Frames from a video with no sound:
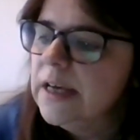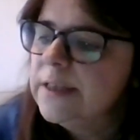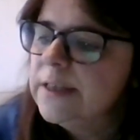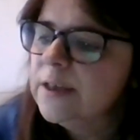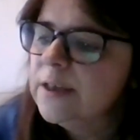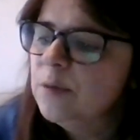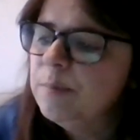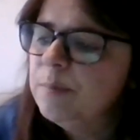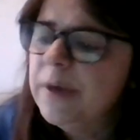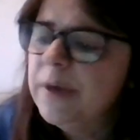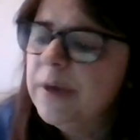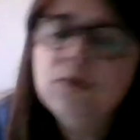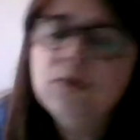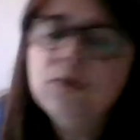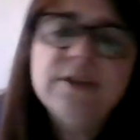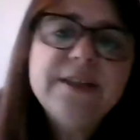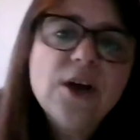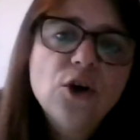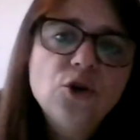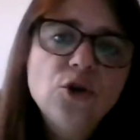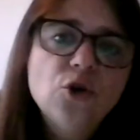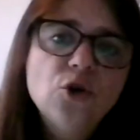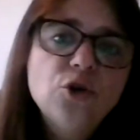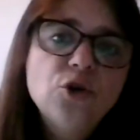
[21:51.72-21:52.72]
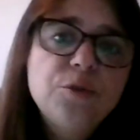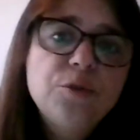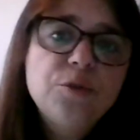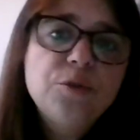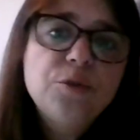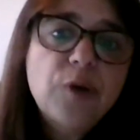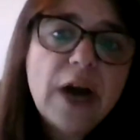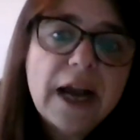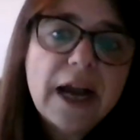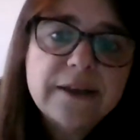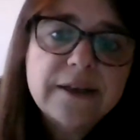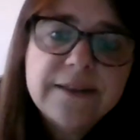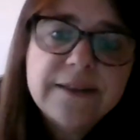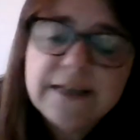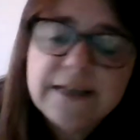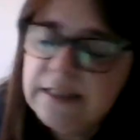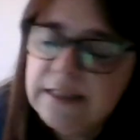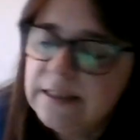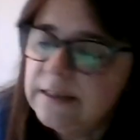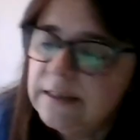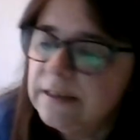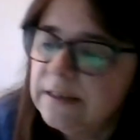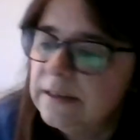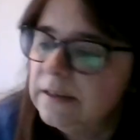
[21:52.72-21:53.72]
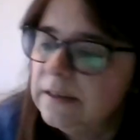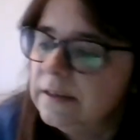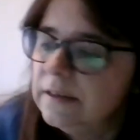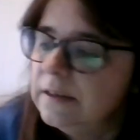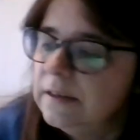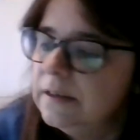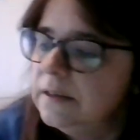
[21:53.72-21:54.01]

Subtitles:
So building on good practice